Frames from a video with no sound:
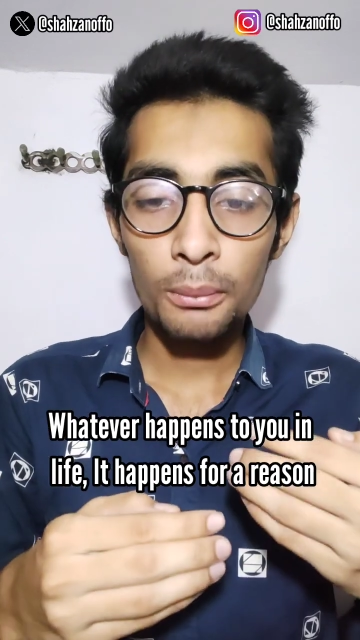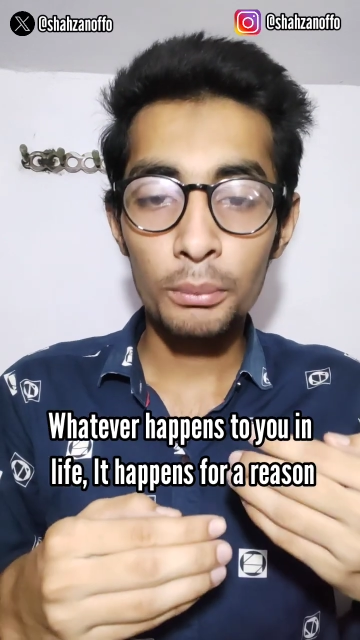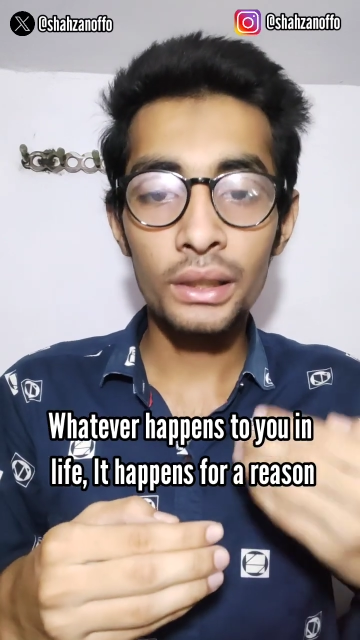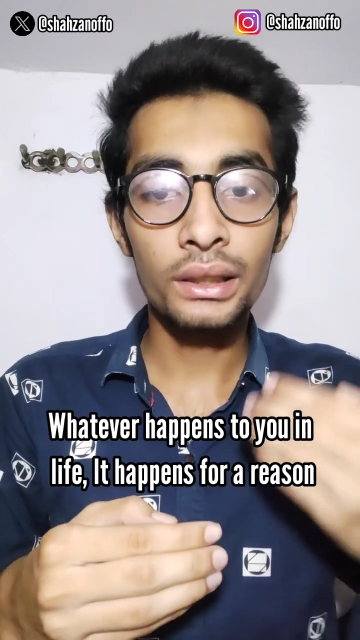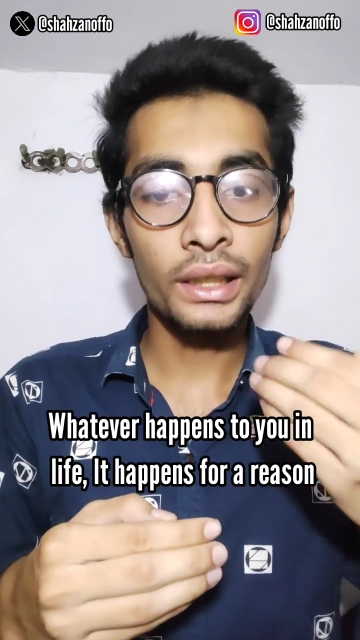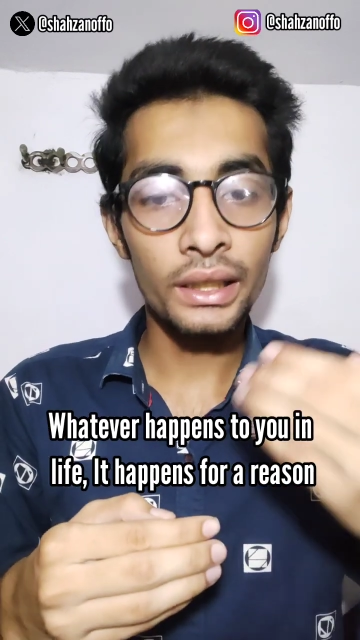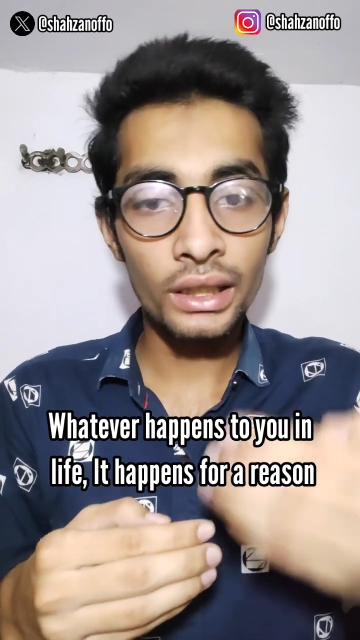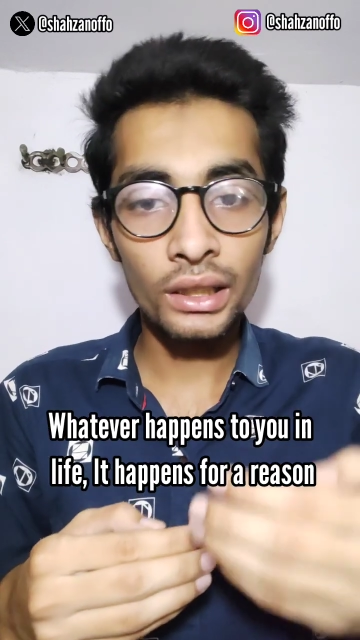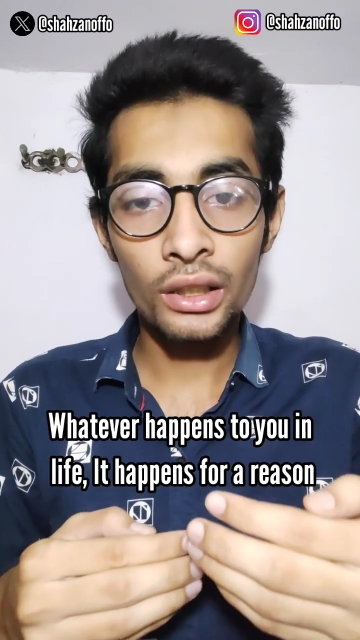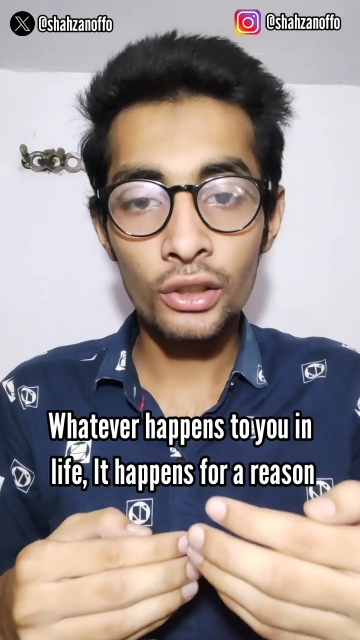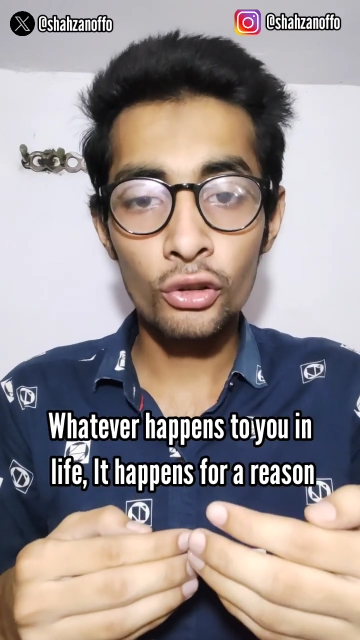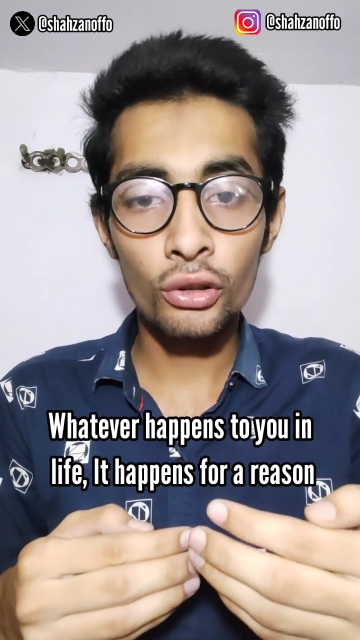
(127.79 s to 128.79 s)
but
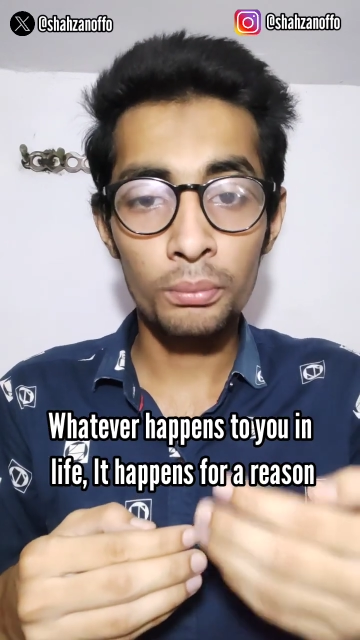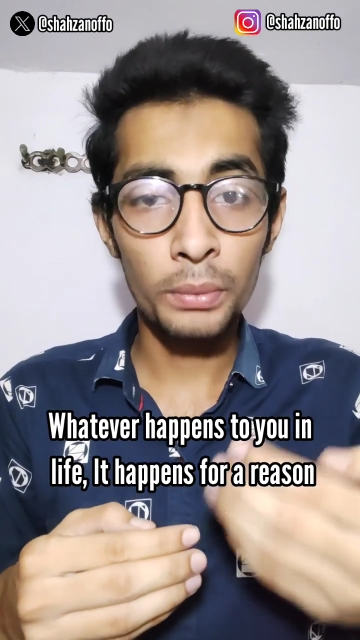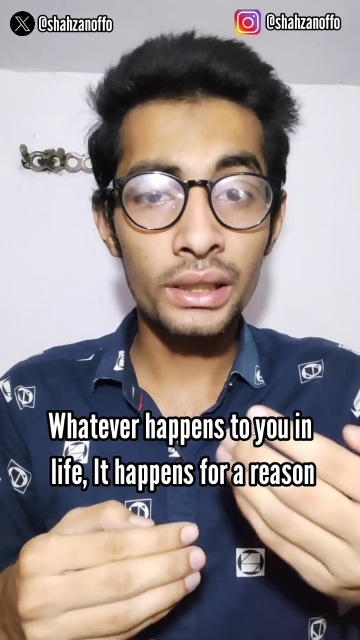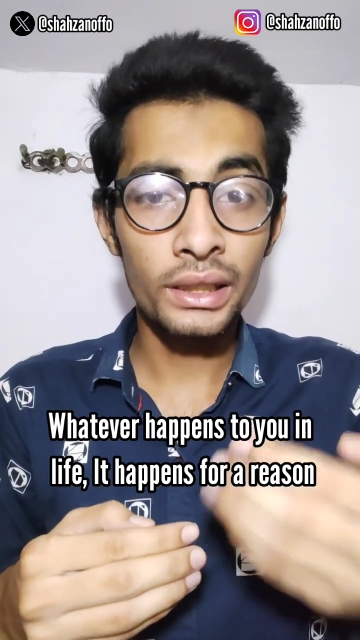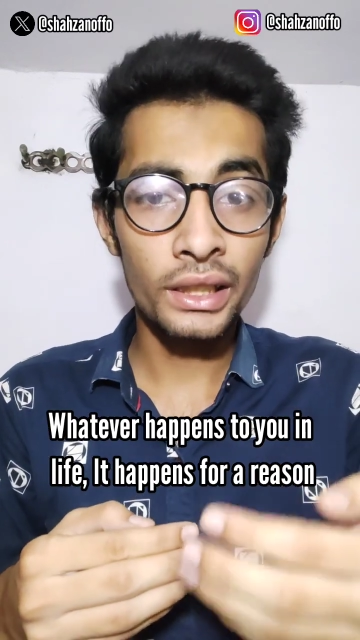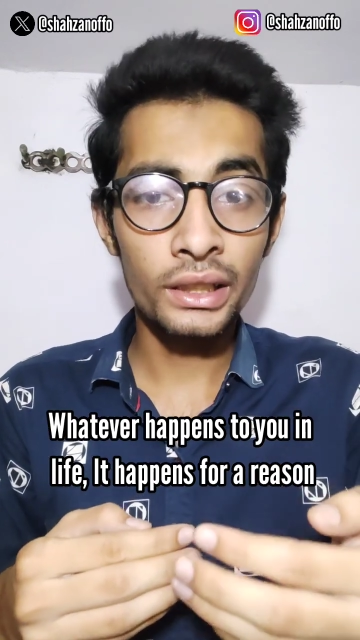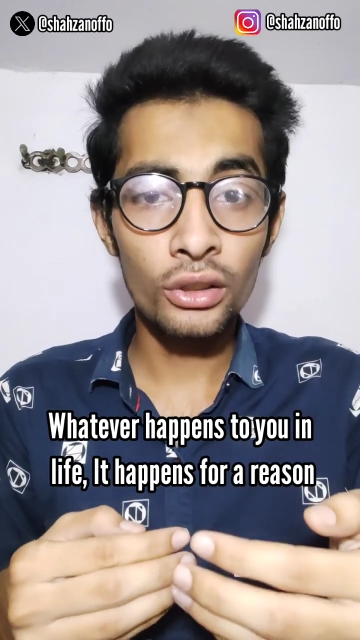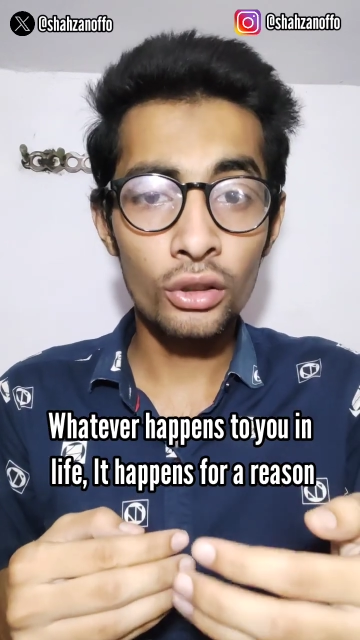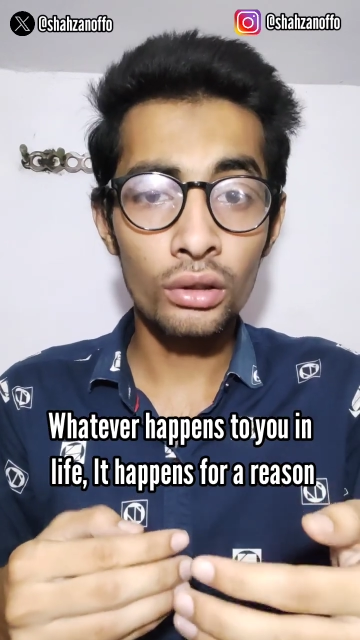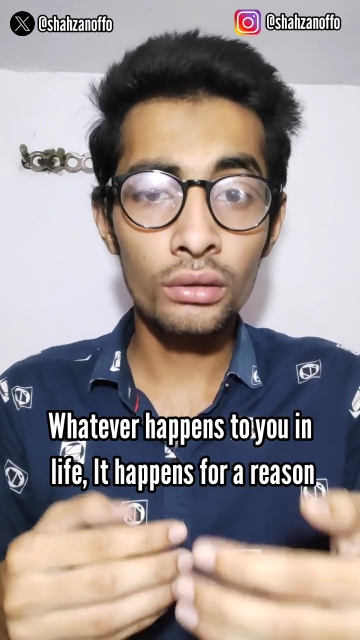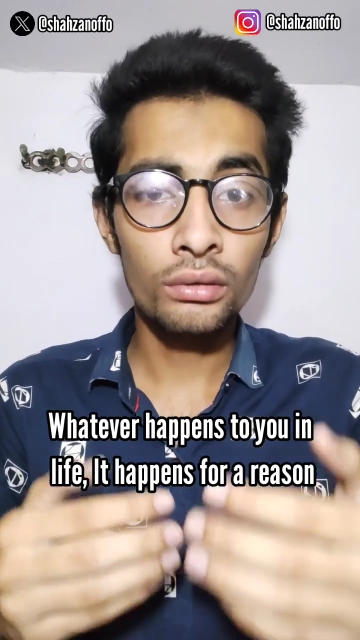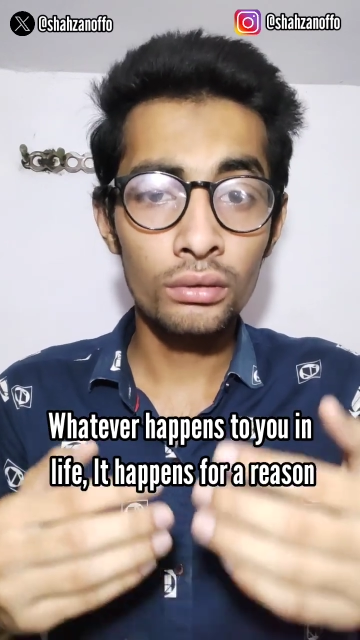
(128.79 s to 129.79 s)
later
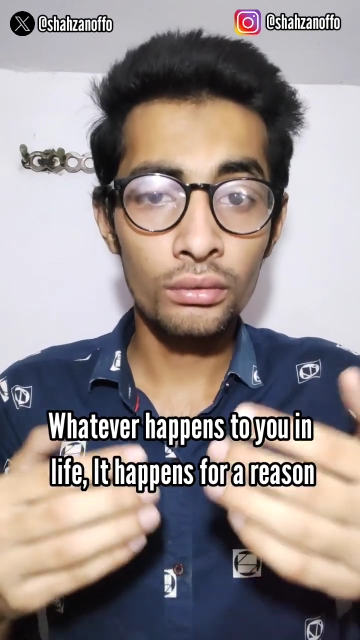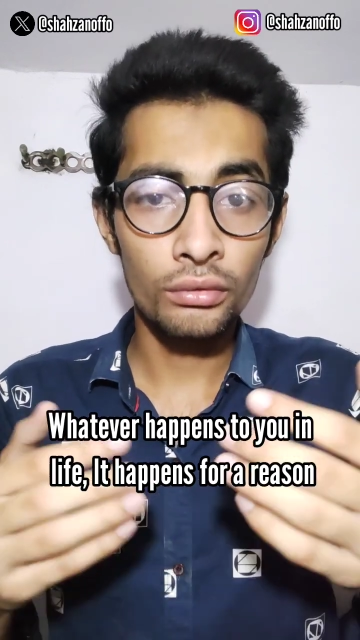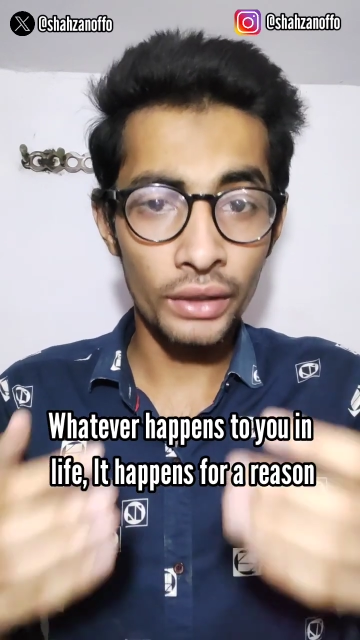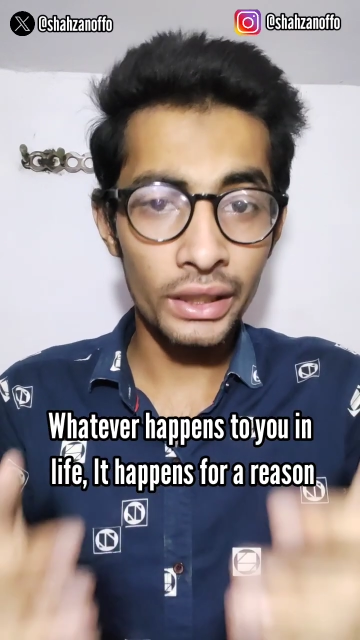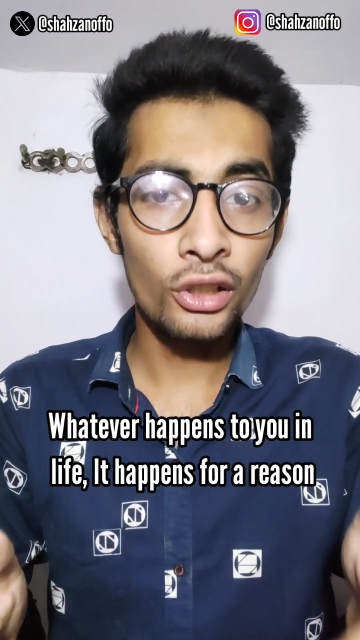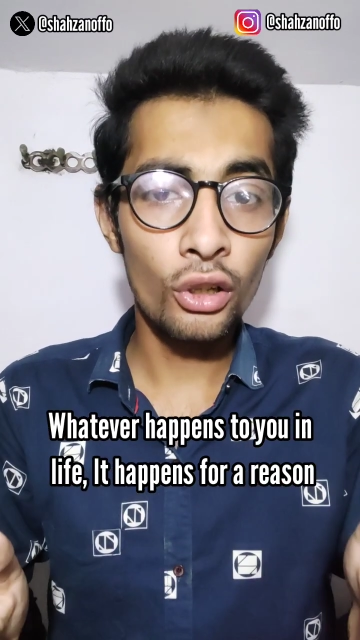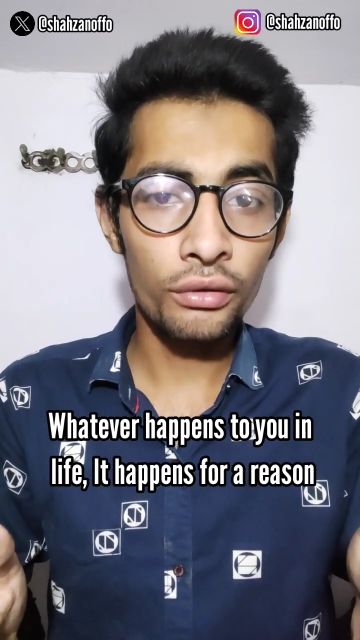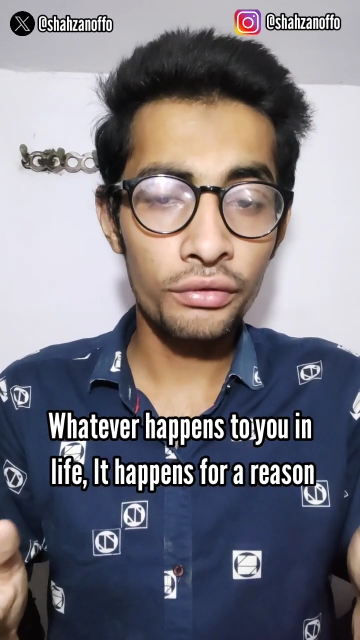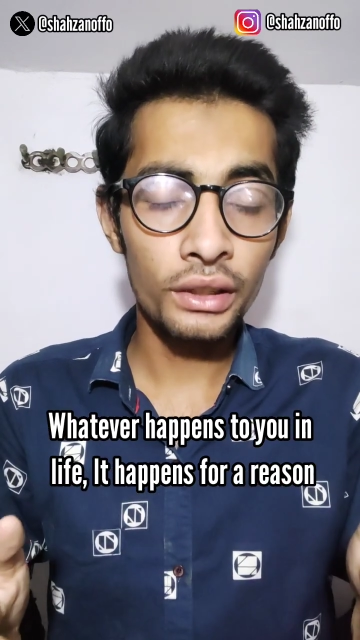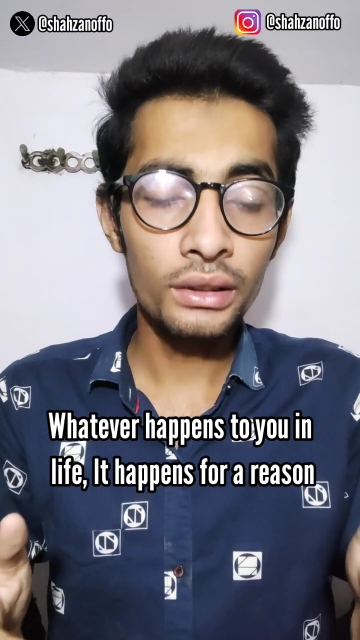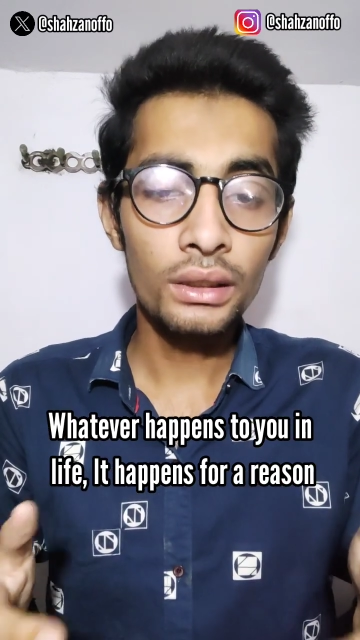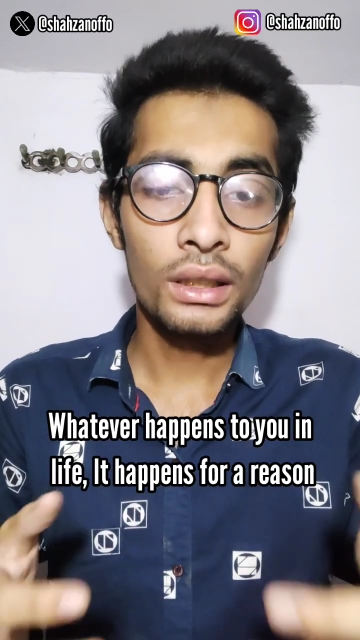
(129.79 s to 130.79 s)
on, very
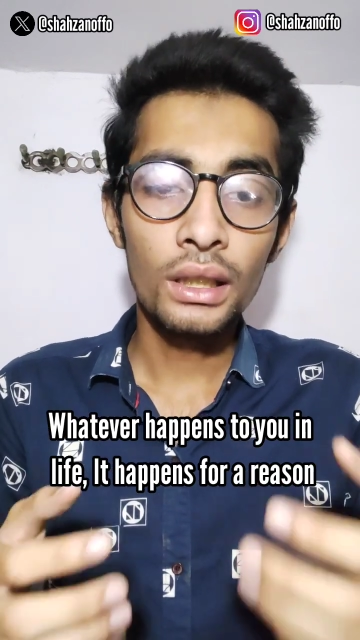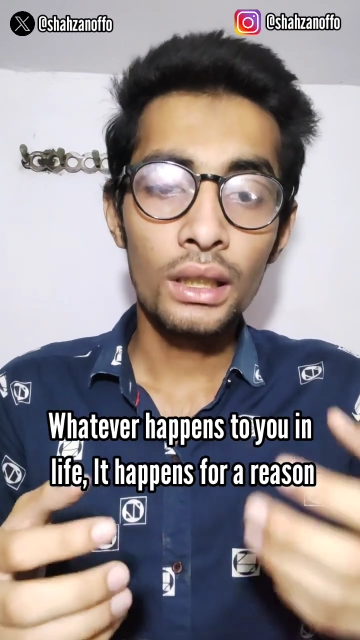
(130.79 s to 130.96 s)
often,